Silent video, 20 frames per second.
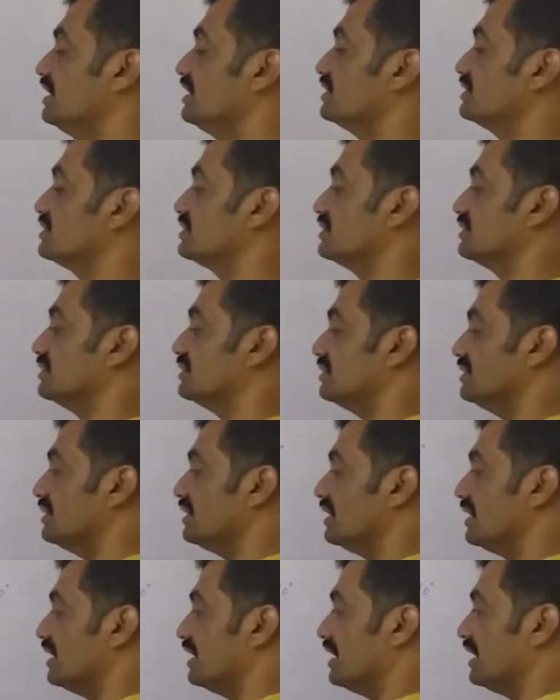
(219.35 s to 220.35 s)
So
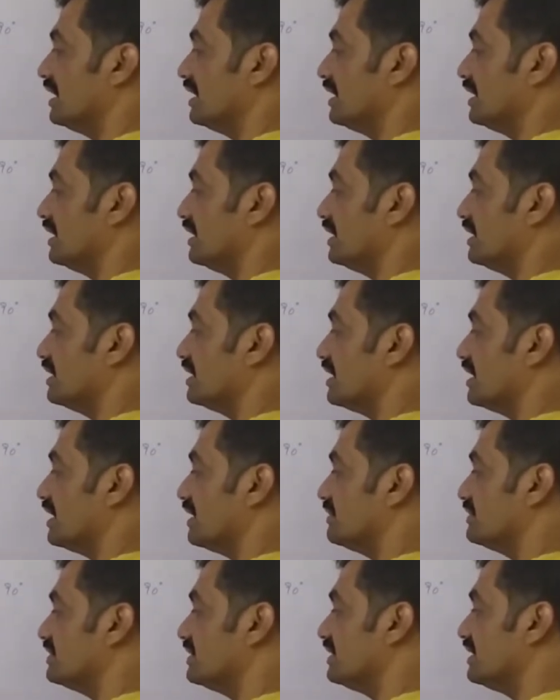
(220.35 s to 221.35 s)

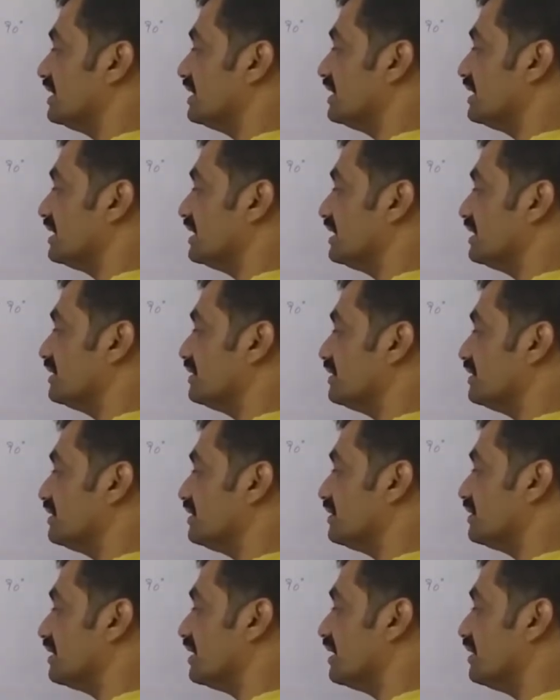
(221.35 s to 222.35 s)
observe that here
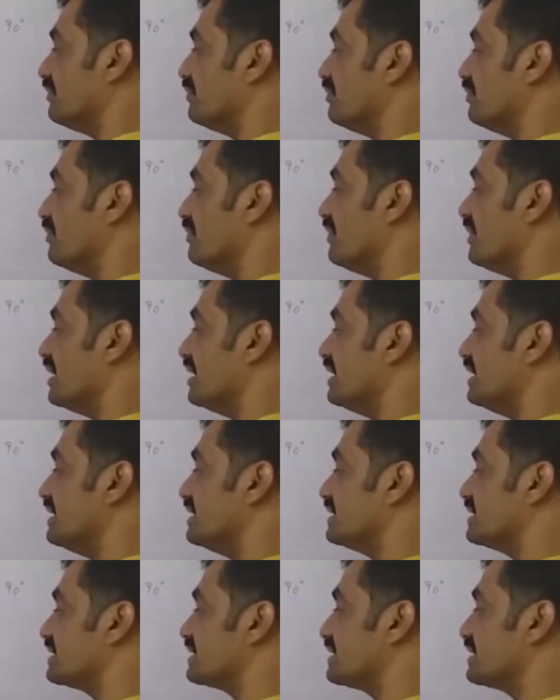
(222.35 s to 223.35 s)
a
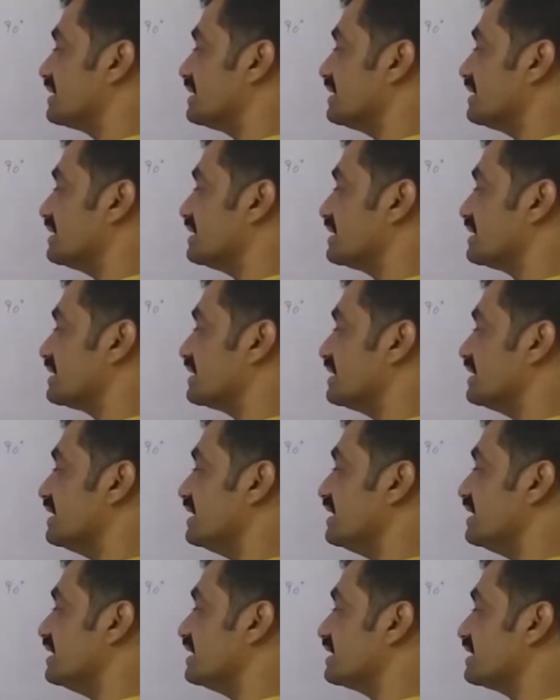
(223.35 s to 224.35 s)
meniscus
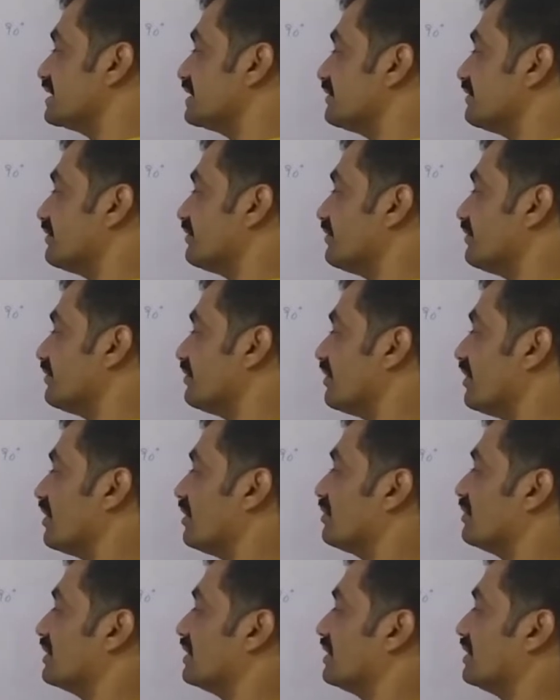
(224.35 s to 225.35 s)
is
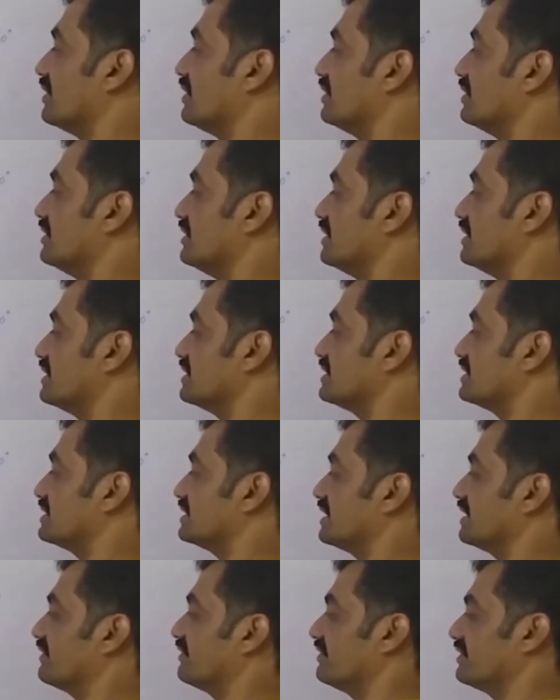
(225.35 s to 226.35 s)
formed on the
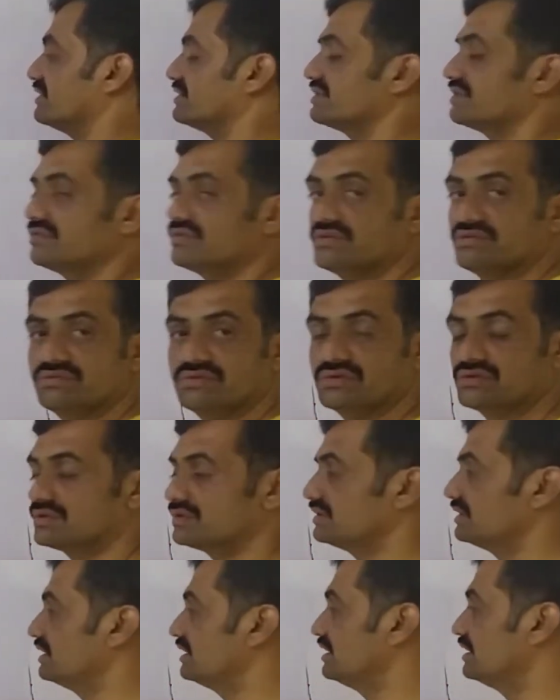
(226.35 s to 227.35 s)
surface of the water.
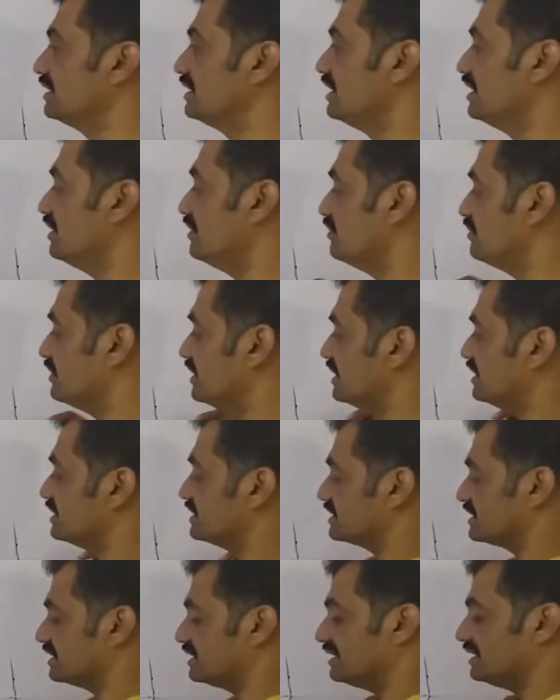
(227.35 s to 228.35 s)

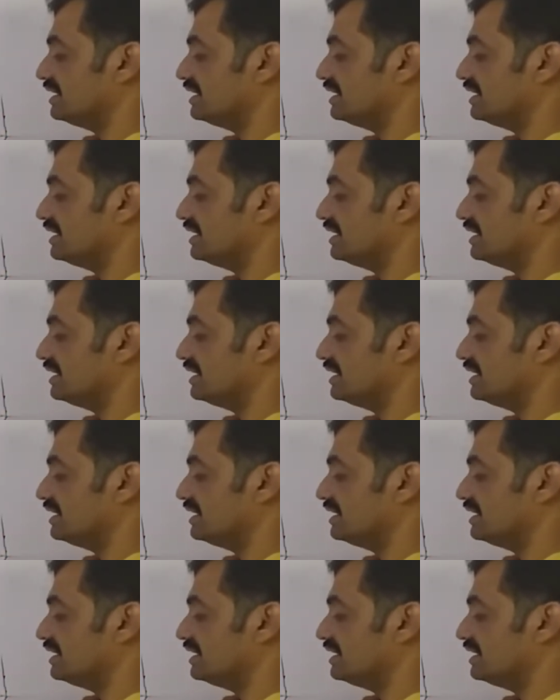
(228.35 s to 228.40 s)
Means